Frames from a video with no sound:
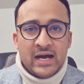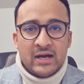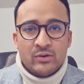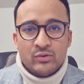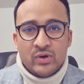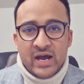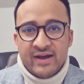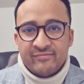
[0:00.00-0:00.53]

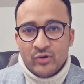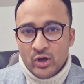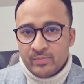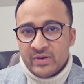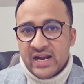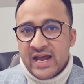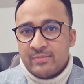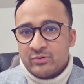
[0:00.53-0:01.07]
who have not
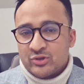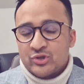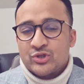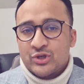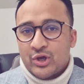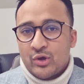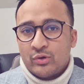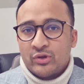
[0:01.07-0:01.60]
been able to
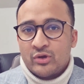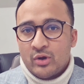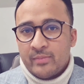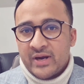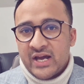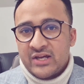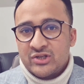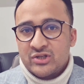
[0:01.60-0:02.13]
secure their
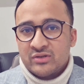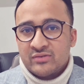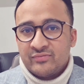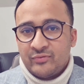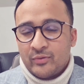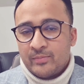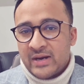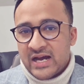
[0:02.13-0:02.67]
nomination
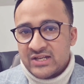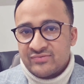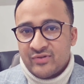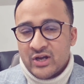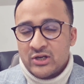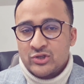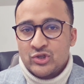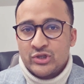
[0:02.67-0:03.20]
from last
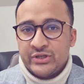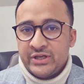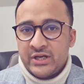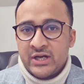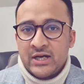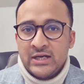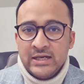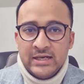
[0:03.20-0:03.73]
financial
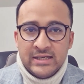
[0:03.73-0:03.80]
year.